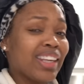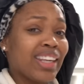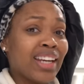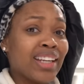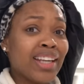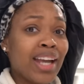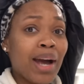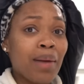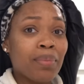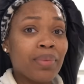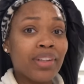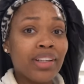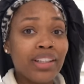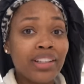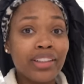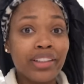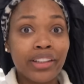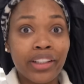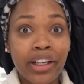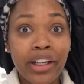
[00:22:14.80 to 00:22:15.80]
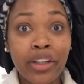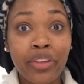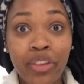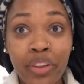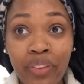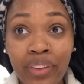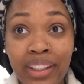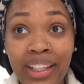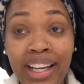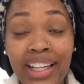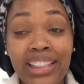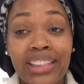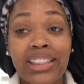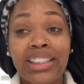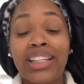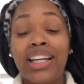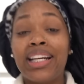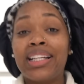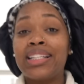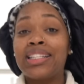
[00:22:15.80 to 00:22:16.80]
Can y'all believe your girl Quirinea?
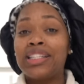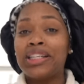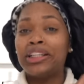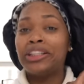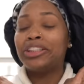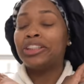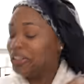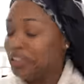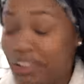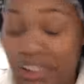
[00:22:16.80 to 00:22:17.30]
She ain't touched